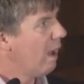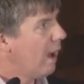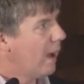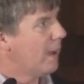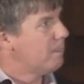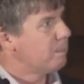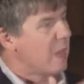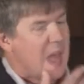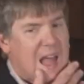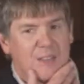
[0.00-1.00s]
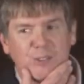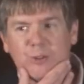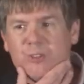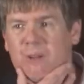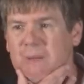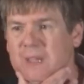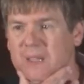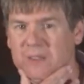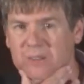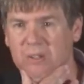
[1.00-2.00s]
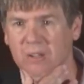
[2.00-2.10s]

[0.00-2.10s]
And so some of these,